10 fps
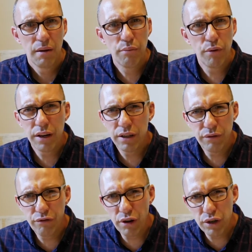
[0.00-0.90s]
brings
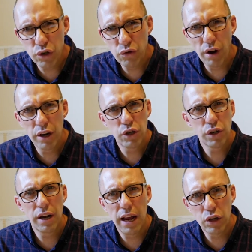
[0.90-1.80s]

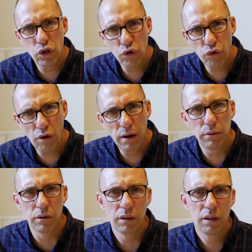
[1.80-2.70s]
frustration and
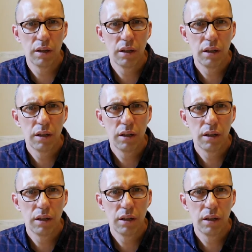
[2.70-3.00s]
trouble